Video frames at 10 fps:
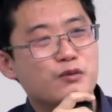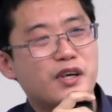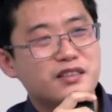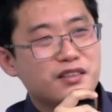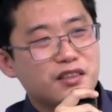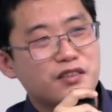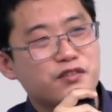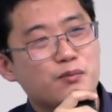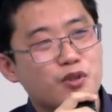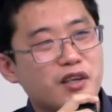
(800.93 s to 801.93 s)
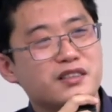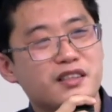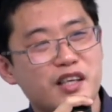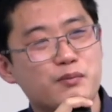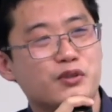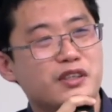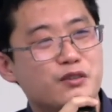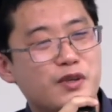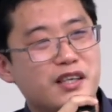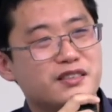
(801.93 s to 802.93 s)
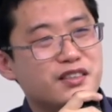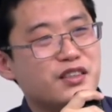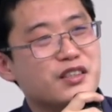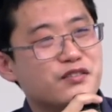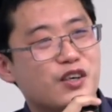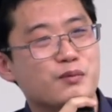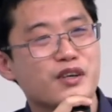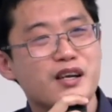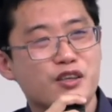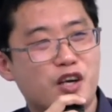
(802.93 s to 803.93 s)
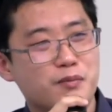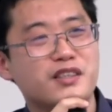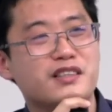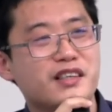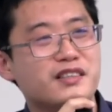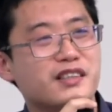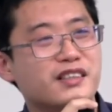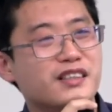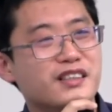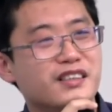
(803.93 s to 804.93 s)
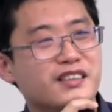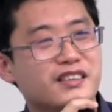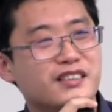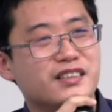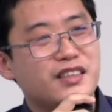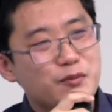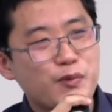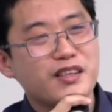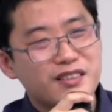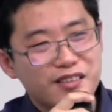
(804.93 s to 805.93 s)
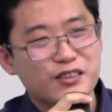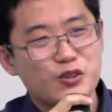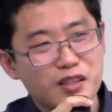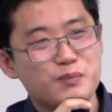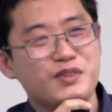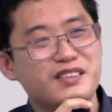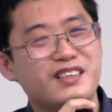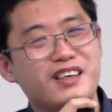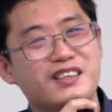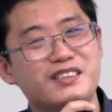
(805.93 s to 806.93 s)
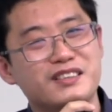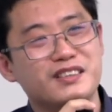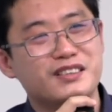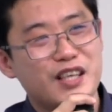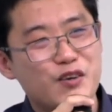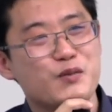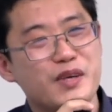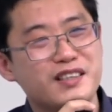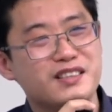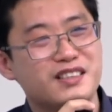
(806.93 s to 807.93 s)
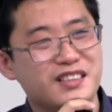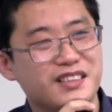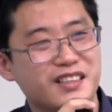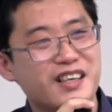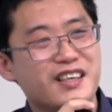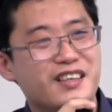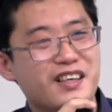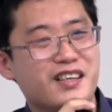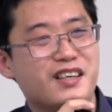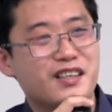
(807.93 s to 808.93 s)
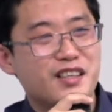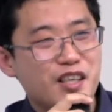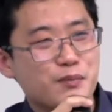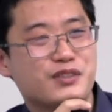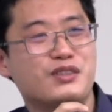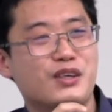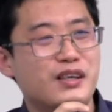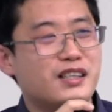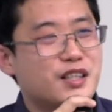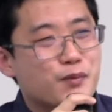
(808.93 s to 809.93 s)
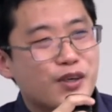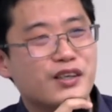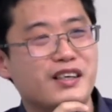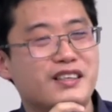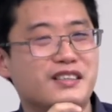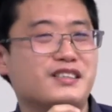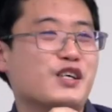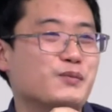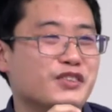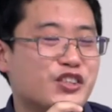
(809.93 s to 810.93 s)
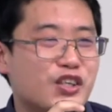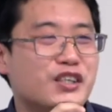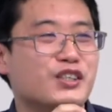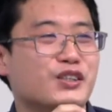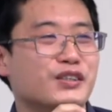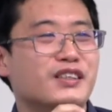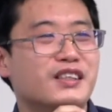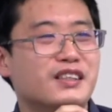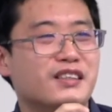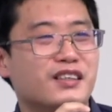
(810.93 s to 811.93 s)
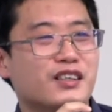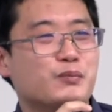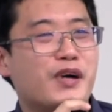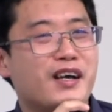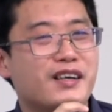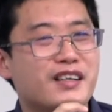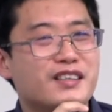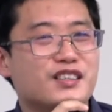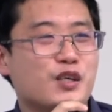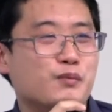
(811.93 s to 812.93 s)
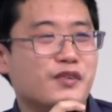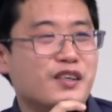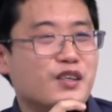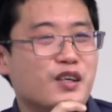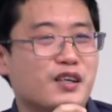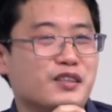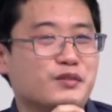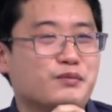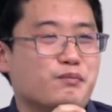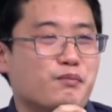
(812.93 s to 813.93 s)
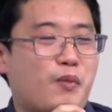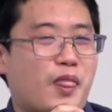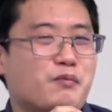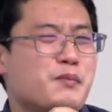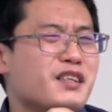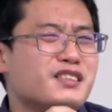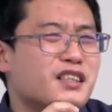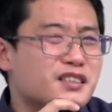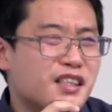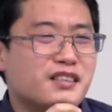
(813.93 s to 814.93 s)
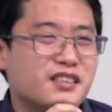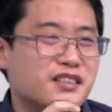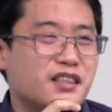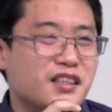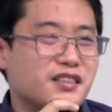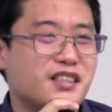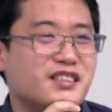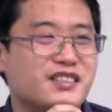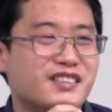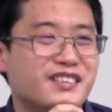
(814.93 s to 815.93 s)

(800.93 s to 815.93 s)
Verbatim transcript: One is learning from noisy label, and one is learning from corrupted data. But trust me, there are several methods in like NIPS or SML and some journal. By some maybe statistician.